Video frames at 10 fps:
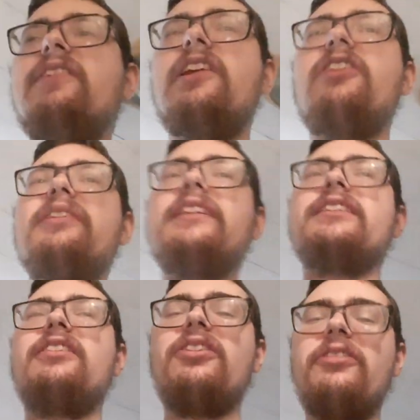know he's
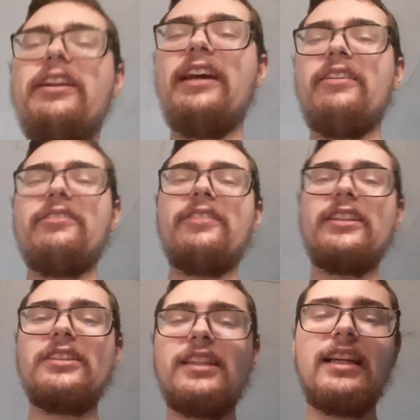doing it,
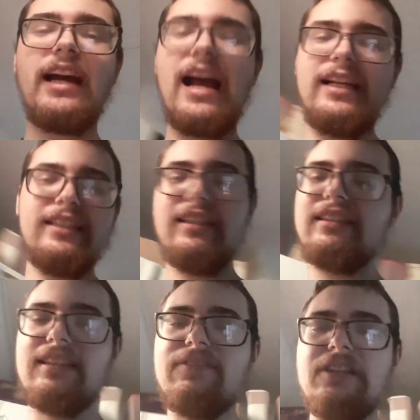which yeah
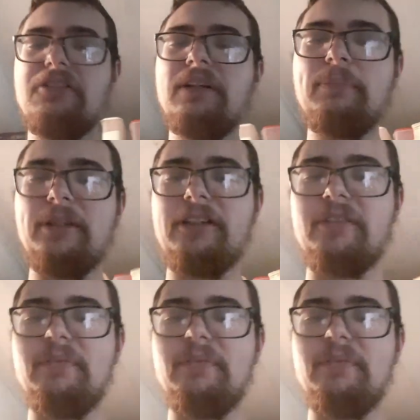is even creepier.